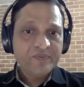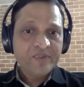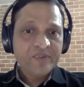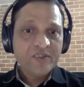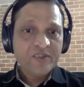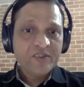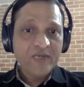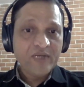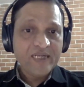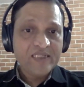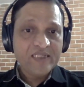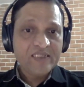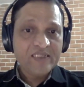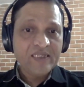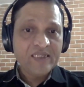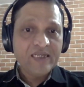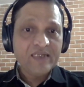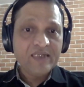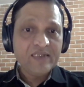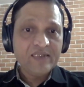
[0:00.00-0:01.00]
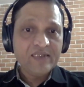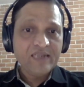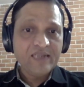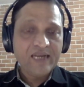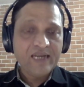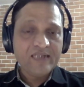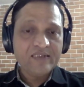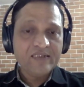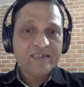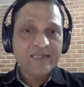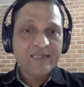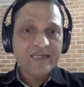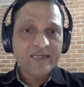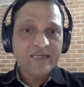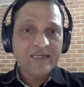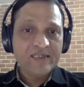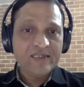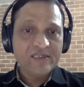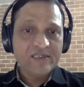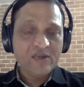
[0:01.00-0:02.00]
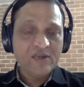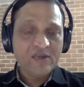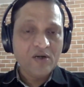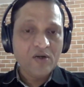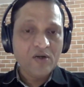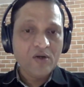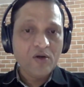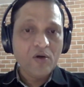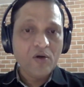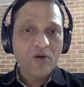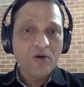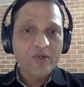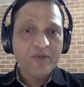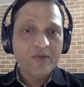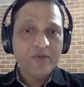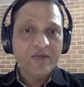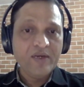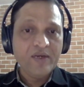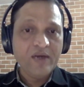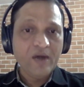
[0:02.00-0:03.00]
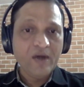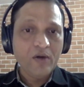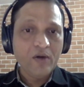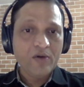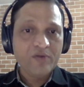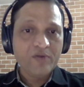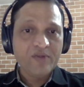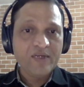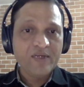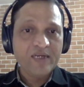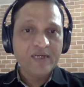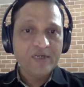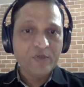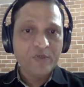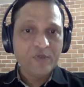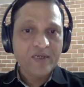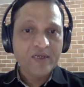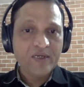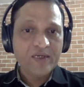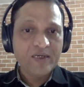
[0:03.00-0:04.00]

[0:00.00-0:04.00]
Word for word: to an extent that data does not go even out of the network.